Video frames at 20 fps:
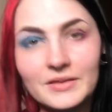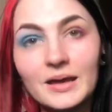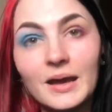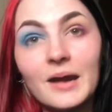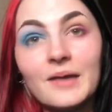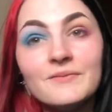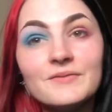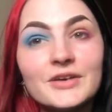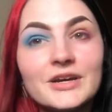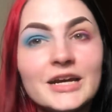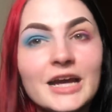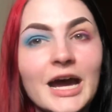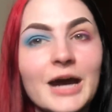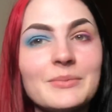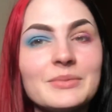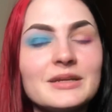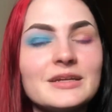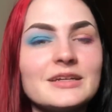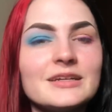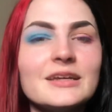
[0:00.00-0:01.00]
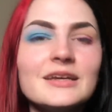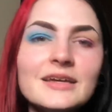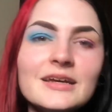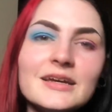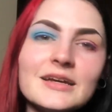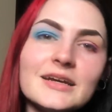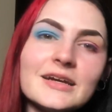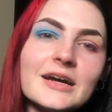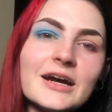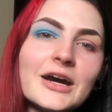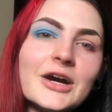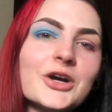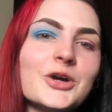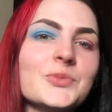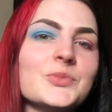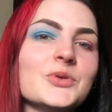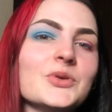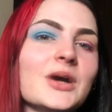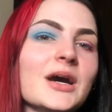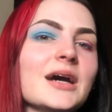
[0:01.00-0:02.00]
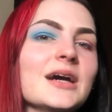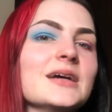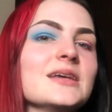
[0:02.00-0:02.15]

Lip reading: I hope you guys like this video.